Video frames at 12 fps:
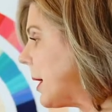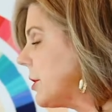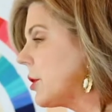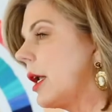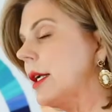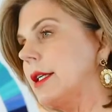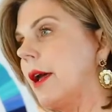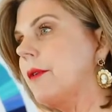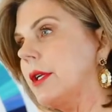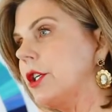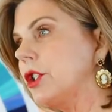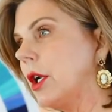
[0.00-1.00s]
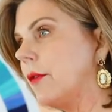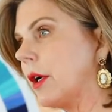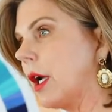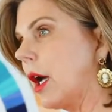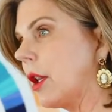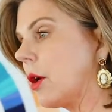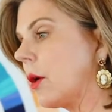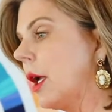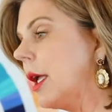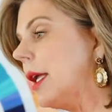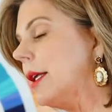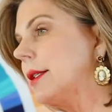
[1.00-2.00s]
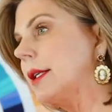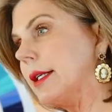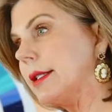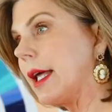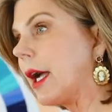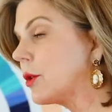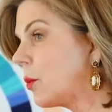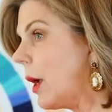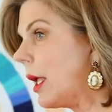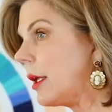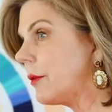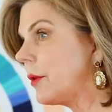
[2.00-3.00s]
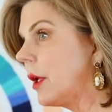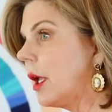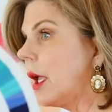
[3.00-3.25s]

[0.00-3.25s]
based on a definition of a color, it's an exact wave.